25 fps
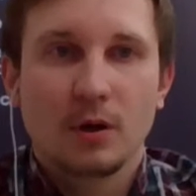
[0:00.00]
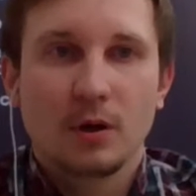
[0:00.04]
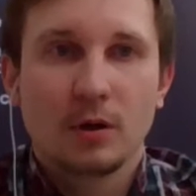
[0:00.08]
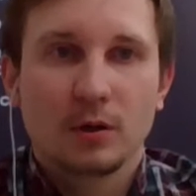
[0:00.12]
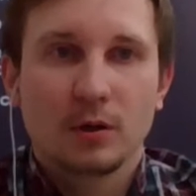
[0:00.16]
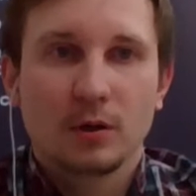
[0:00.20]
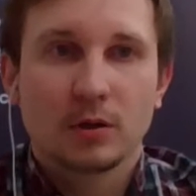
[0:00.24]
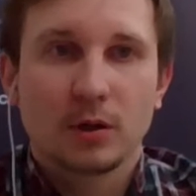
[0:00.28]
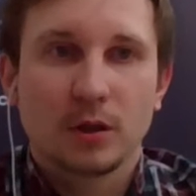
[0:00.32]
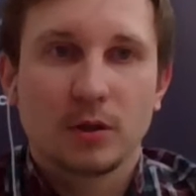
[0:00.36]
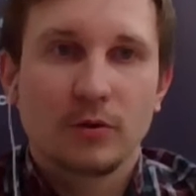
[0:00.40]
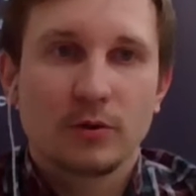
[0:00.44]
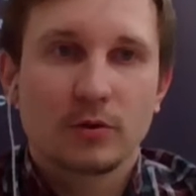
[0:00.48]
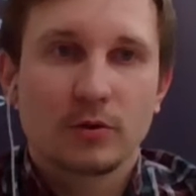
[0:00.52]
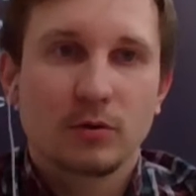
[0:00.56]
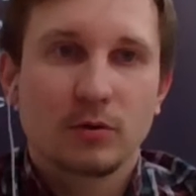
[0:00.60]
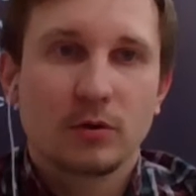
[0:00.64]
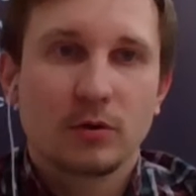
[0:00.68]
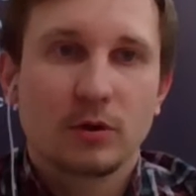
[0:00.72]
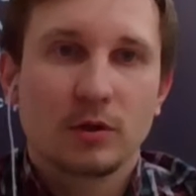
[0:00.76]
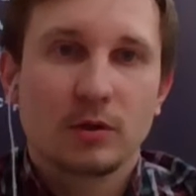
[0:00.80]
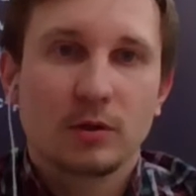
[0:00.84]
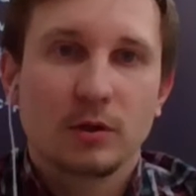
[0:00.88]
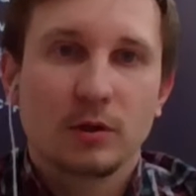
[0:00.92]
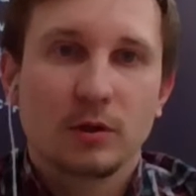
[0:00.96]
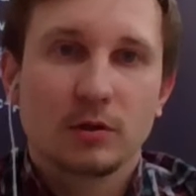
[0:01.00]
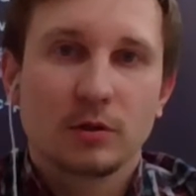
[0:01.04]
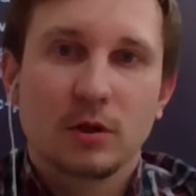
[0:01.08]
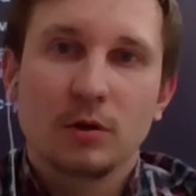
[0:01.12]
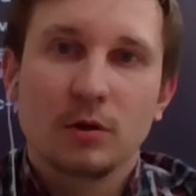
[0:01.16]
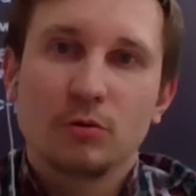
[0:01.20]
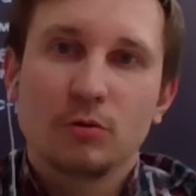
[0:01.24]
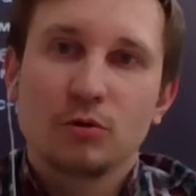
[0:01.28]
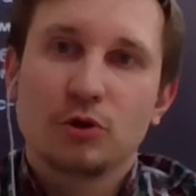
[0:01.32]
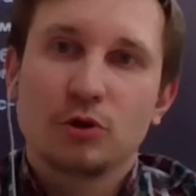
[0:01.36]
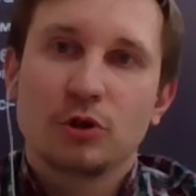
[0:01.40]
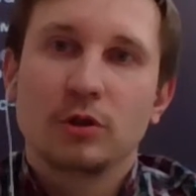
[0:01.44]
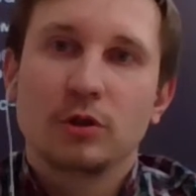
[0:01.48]
or a few mistakes
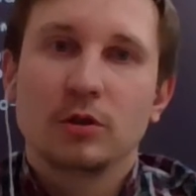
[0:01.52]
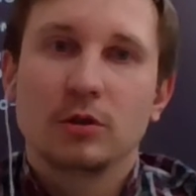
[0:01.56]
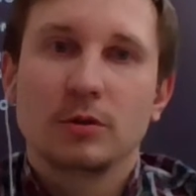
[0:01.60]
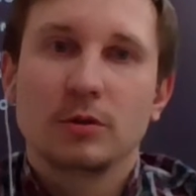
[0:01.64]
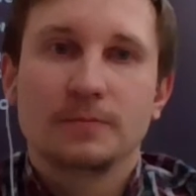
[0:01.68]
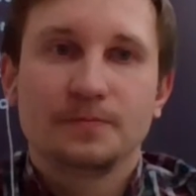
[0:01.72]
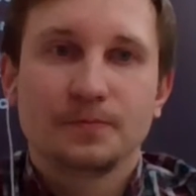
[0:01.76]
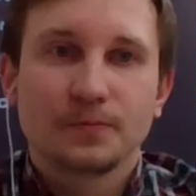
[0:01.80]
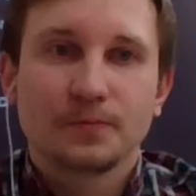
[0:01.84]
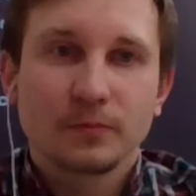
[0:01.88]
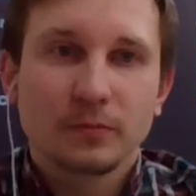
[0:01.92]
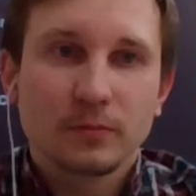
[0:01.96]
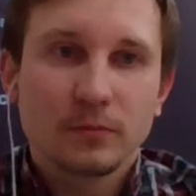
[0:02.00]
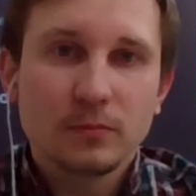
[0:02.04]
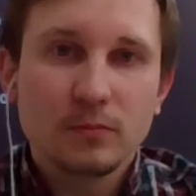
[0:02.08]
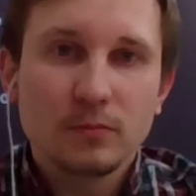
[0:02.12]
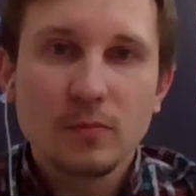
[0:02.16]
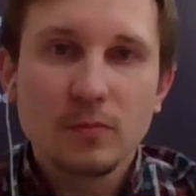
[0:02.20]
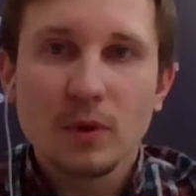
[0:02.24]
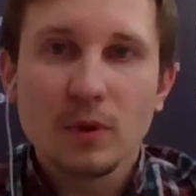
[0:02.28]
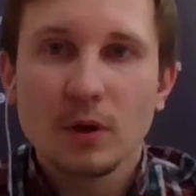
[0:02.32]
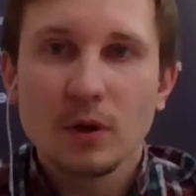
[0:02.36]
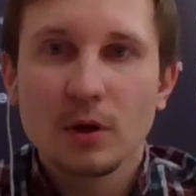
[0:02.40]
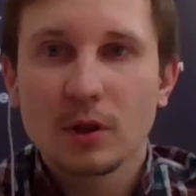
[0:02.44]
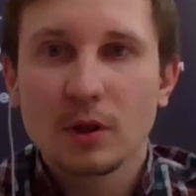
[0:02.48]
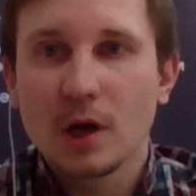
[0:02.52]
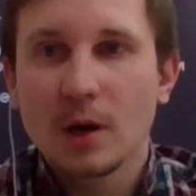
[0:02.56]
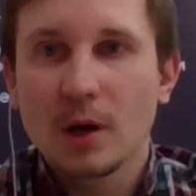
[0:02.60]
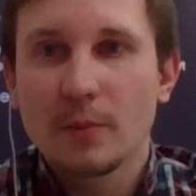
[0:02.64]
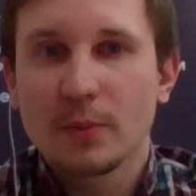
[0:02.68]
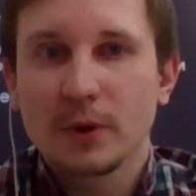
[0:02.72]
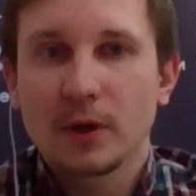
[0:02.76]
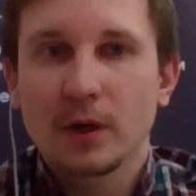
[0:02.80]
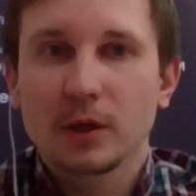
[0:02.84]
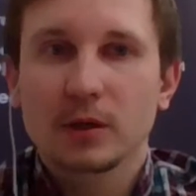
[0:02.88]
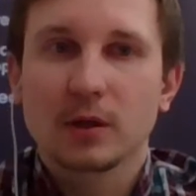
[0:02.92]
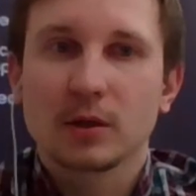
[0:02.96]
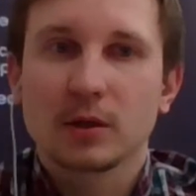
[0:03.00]
during this
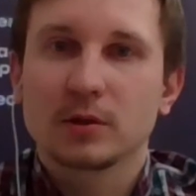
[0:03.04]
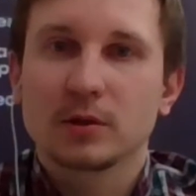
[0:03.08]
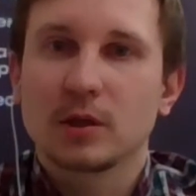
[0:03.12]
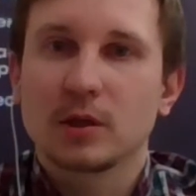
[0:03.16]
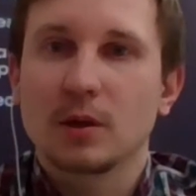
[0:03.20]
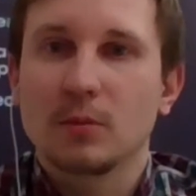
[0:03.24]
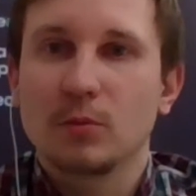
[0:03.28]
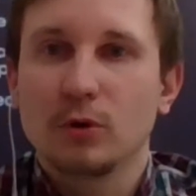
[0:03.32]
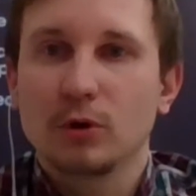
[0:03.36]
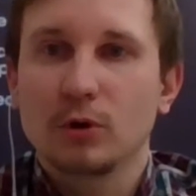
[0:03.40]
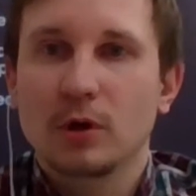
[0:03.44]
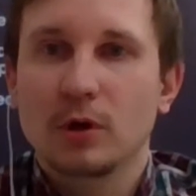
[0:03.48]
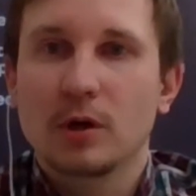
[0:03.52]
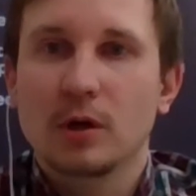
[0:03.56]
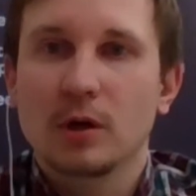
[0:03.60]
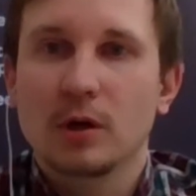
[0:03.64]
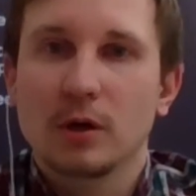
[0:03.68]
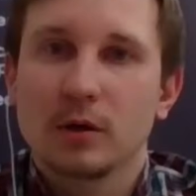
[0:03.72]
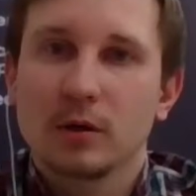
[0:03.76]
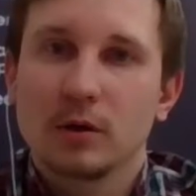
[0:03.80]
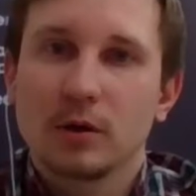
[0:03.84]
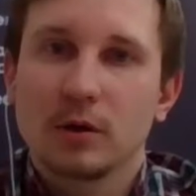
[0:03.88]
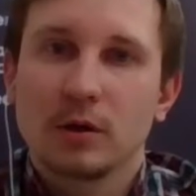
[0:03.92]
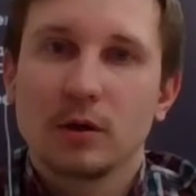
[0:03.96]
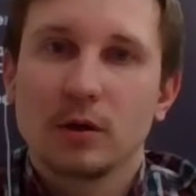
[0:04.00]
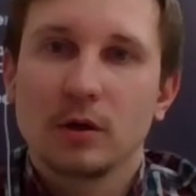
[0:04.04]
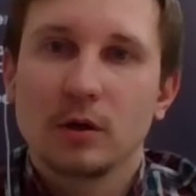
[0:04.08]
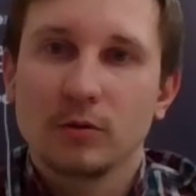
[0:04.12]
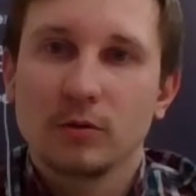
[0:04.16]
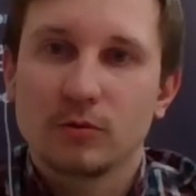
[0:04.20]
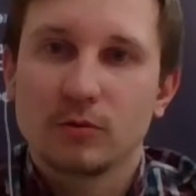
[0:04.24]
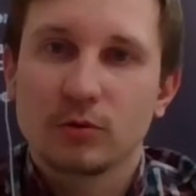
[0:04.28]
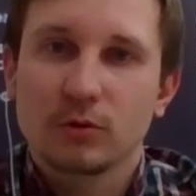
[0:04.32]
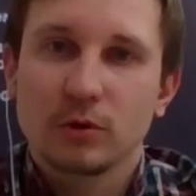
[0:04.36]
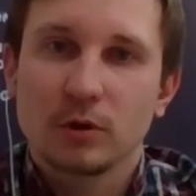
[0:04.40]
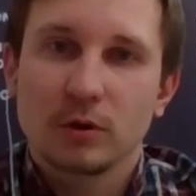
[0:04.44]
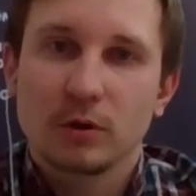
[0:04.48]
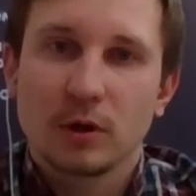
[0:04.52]
design phase, and it may
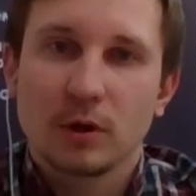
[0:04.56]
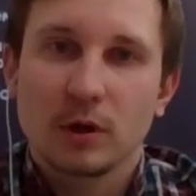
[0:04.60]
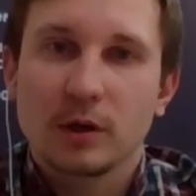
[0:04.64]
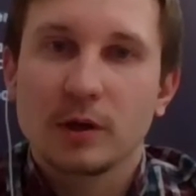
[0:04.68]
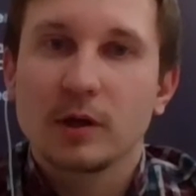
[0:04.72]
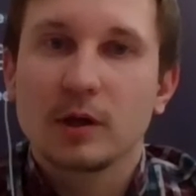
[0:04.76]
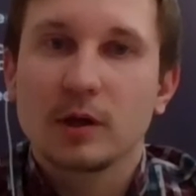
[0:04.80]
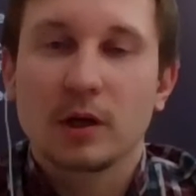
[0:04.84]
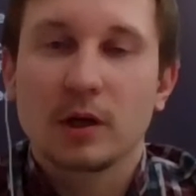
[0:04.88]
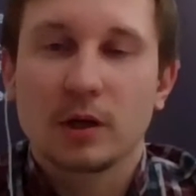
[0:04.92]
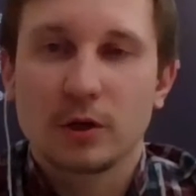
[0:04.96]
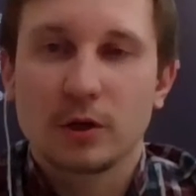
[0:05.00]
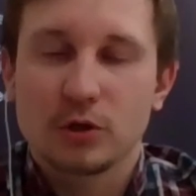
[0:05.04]
be critical.